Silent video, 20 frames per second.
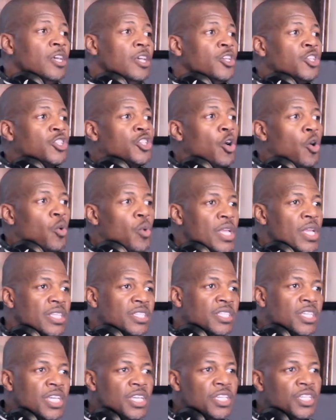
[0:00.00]
So in
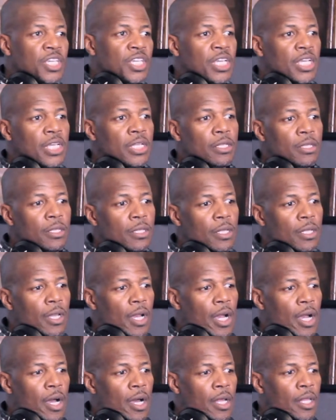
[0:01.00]
teaching
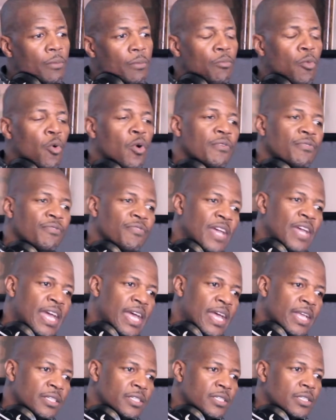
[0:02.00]
uh, more
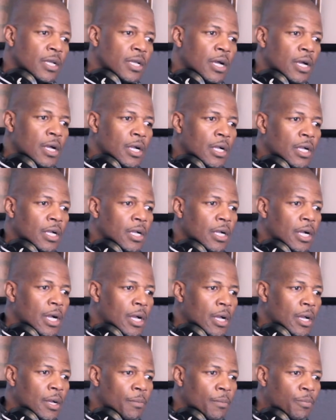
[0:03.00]
advanced uh,
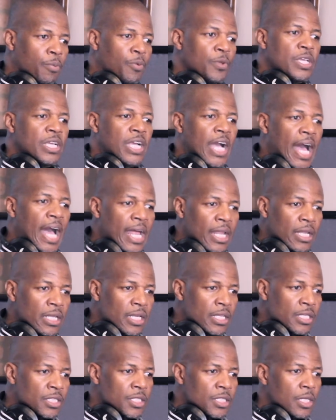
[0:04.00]
uh,
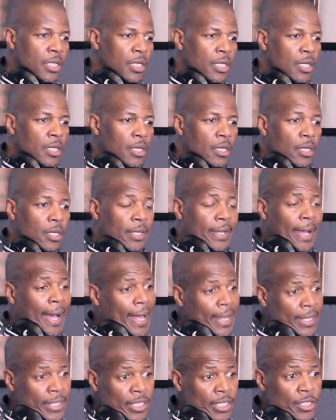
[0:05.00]
pre-college,
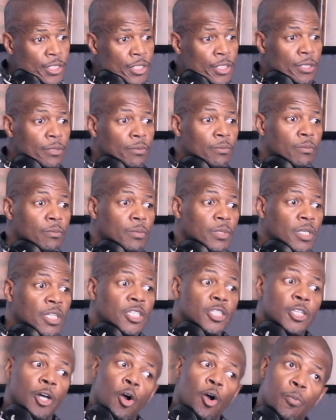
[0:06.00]
college,
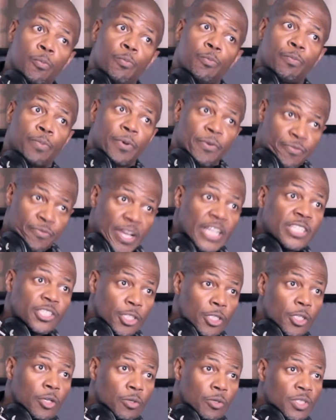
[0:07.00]
adult
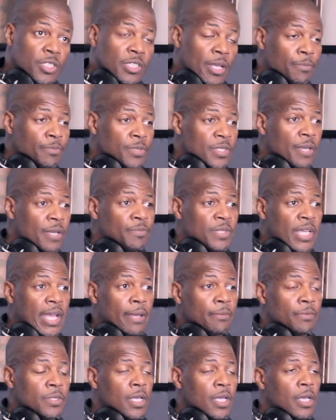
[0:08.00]
professionals some,
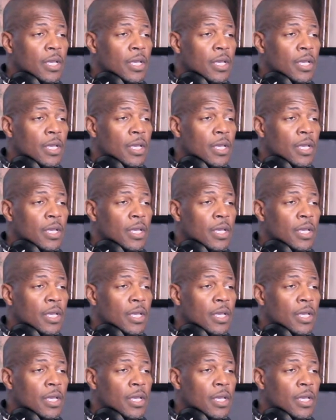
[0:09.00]
sometimes